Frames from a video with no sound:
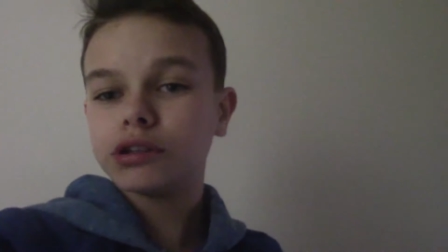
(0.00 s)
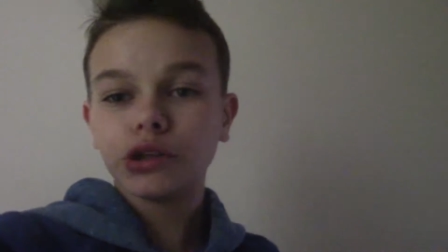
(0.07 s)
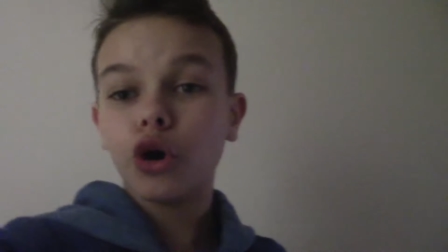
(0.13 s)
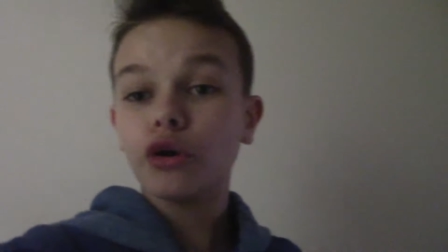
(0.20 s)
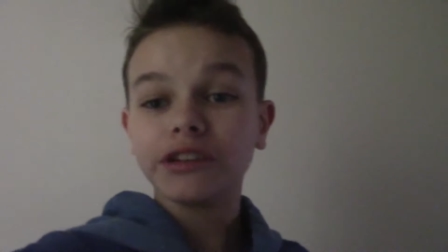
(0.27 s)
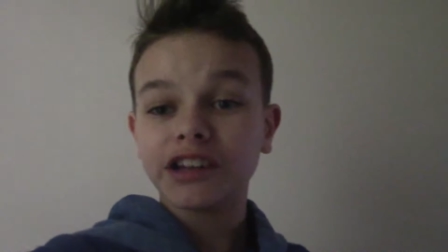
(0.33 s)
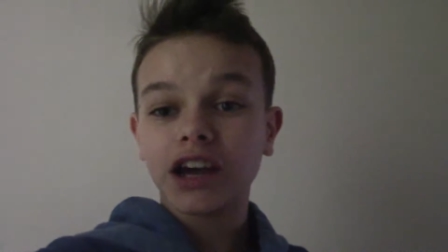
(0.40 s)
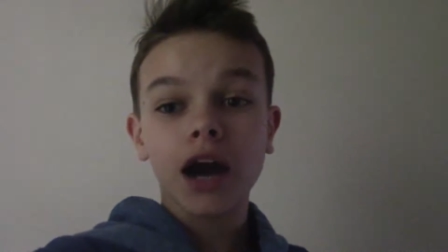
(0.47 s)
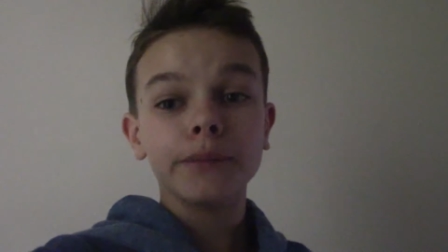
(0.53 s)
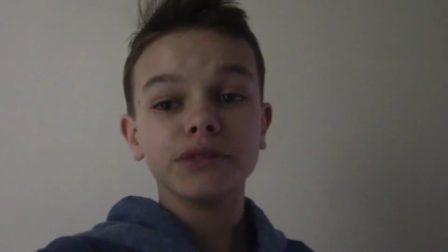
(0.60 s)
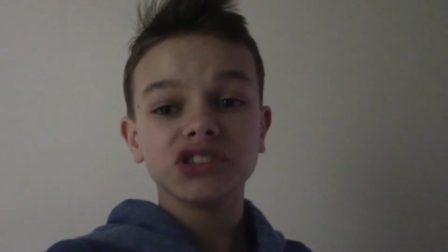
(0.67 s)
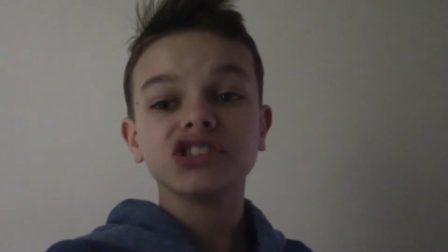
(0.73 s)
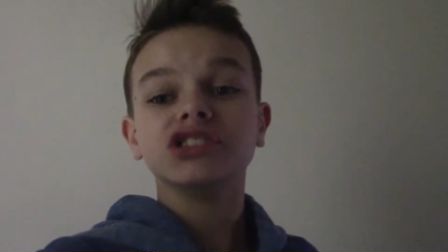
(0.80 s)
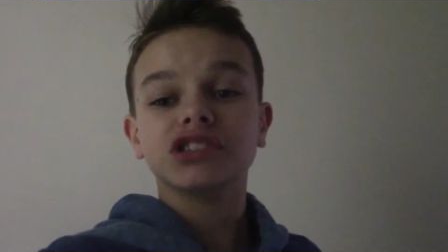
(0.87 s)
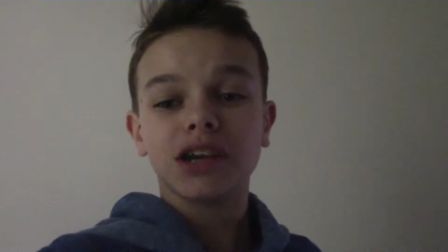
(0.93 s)
below in the
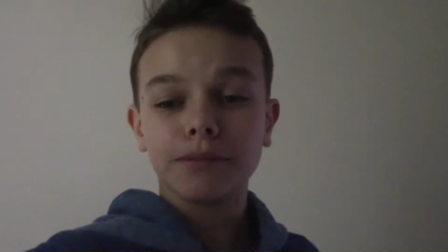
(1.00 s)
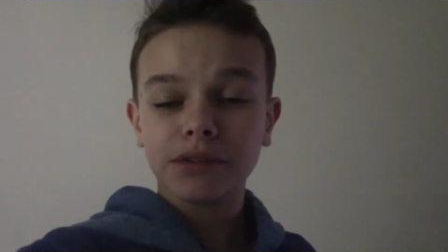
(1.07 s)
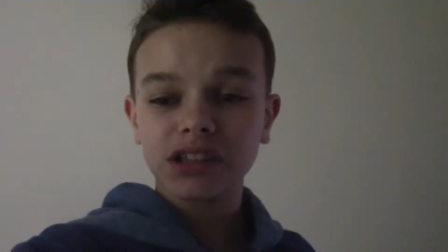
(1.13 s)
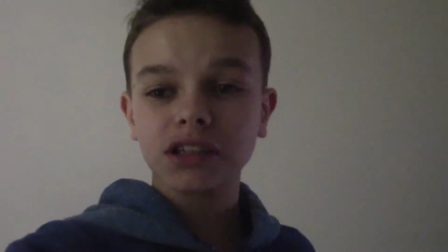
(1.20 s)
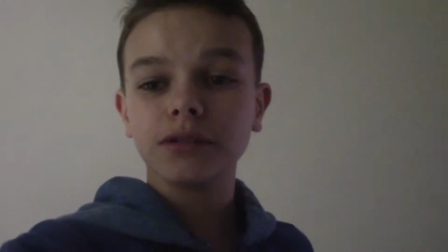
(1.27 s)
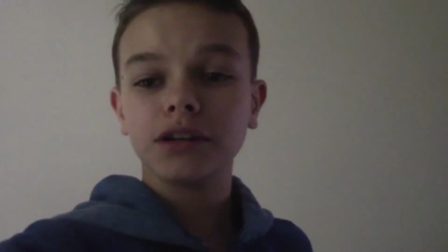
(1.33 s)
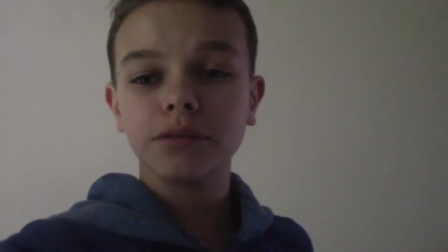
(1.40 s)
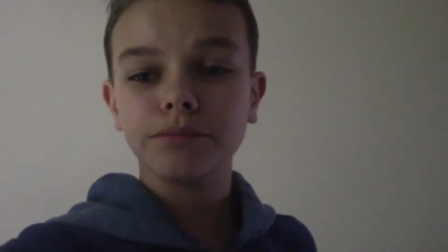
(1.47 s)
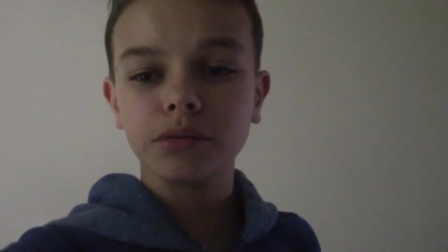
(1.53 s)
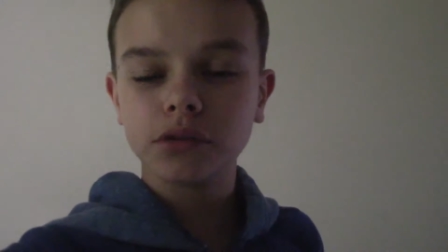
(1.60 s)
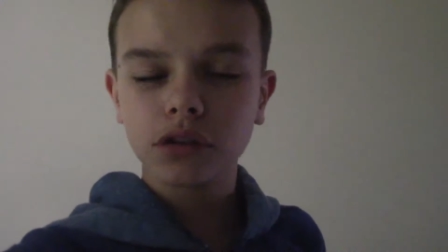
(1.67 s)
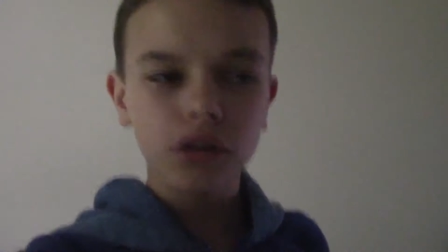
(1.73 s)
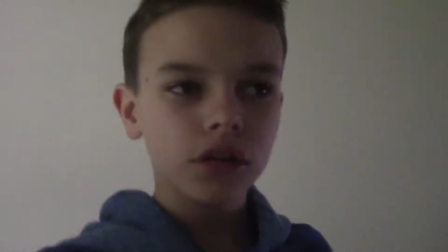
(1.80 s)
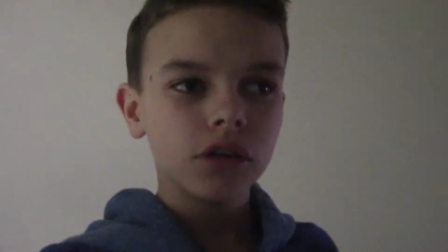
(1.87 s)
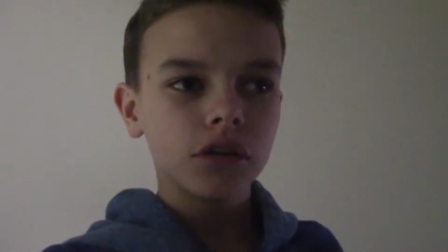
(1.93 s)
comments, it's coming to
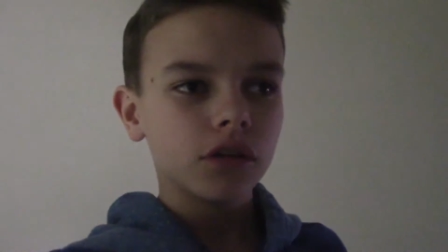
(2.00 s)
the.